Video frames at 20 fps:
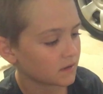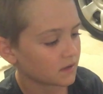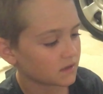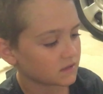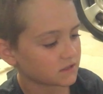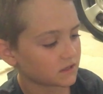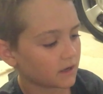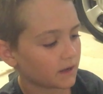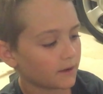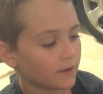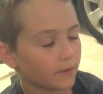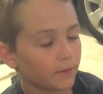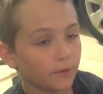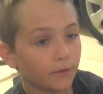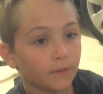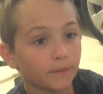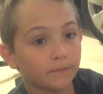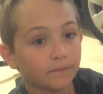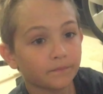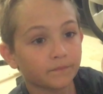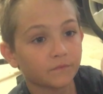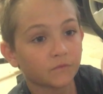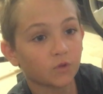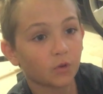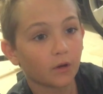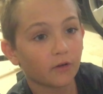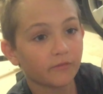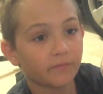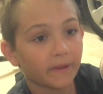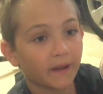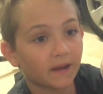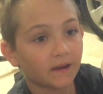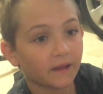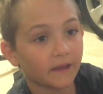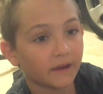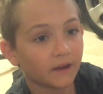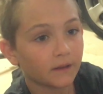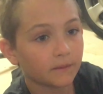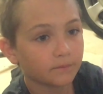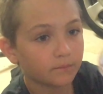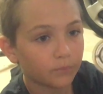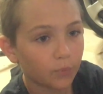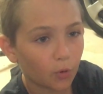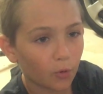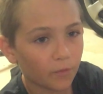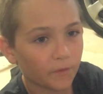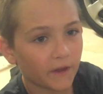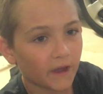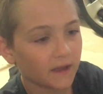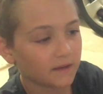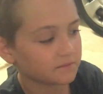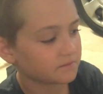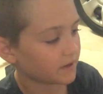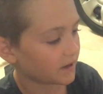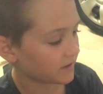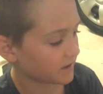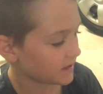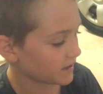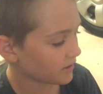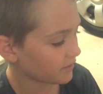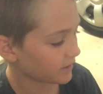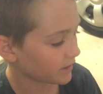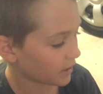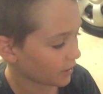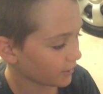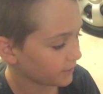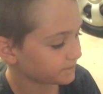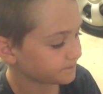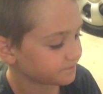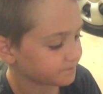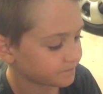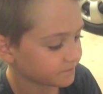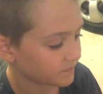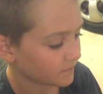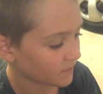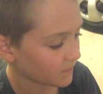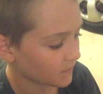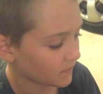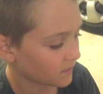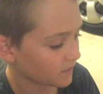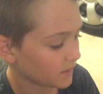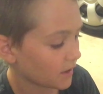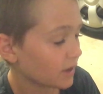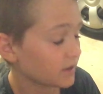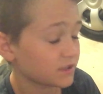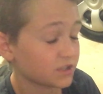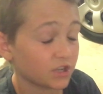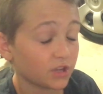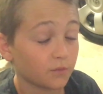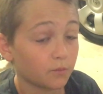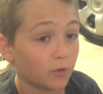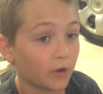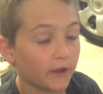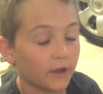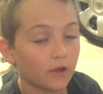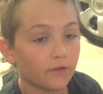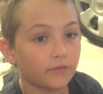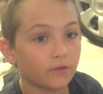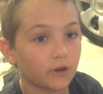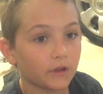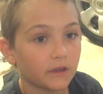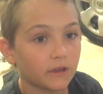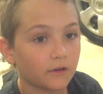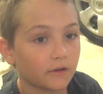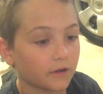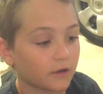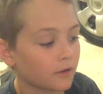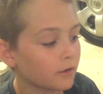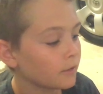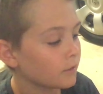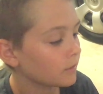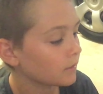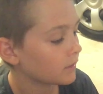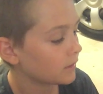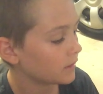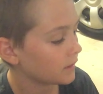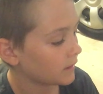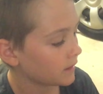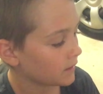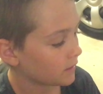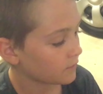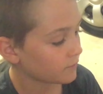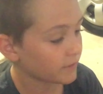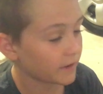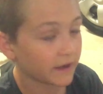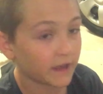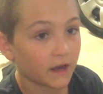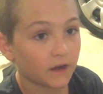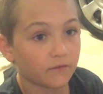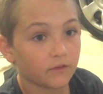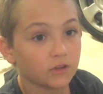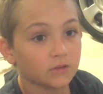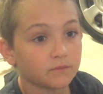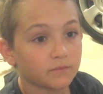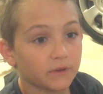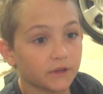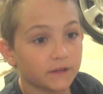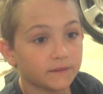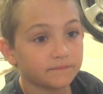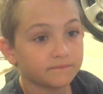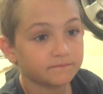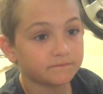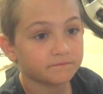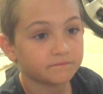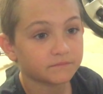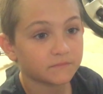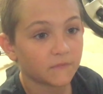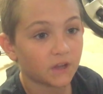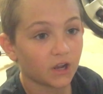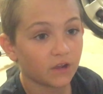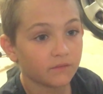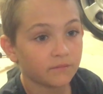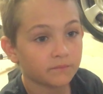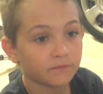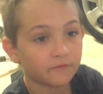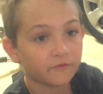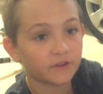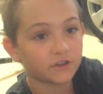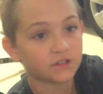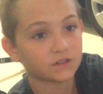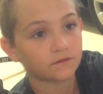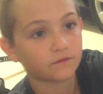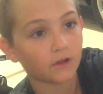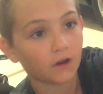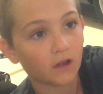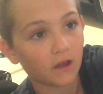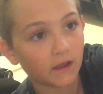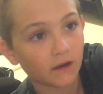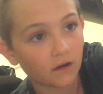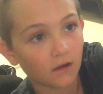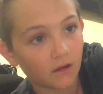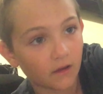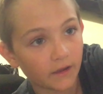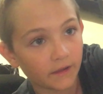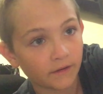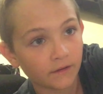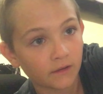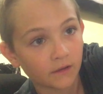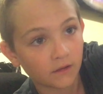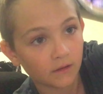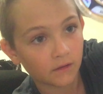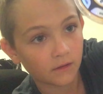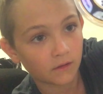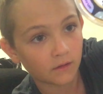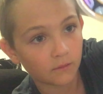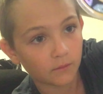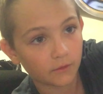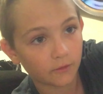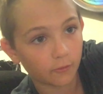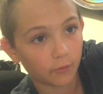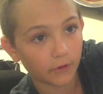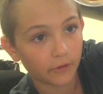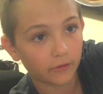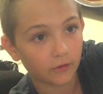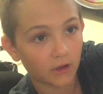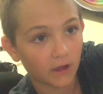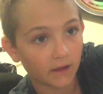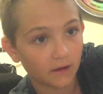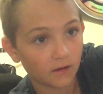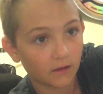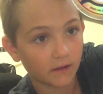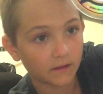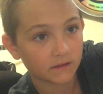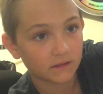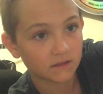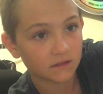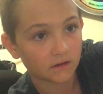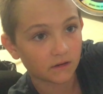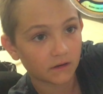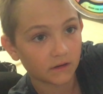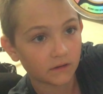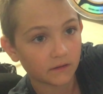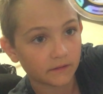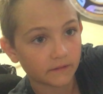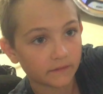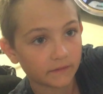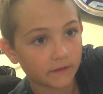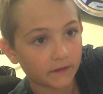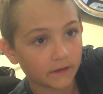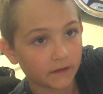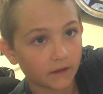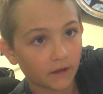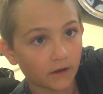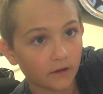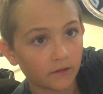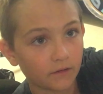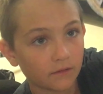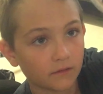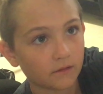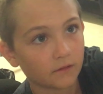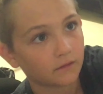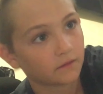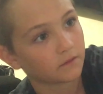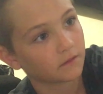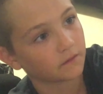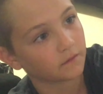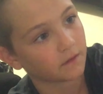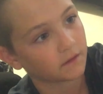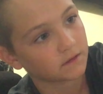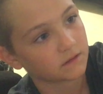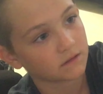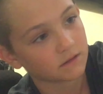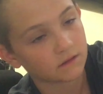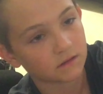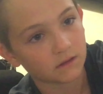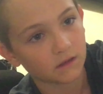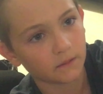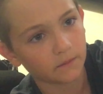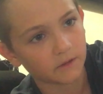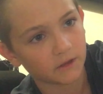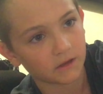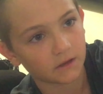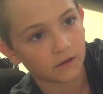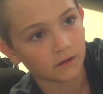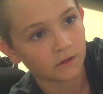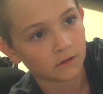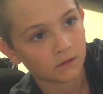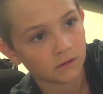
So 12-pound leader. Bought that about a year ago. Actually, way over a year ago. Run out of it, but you know, fishing for light line with light lines. Sorry. There you go. I think that's yep. There you go.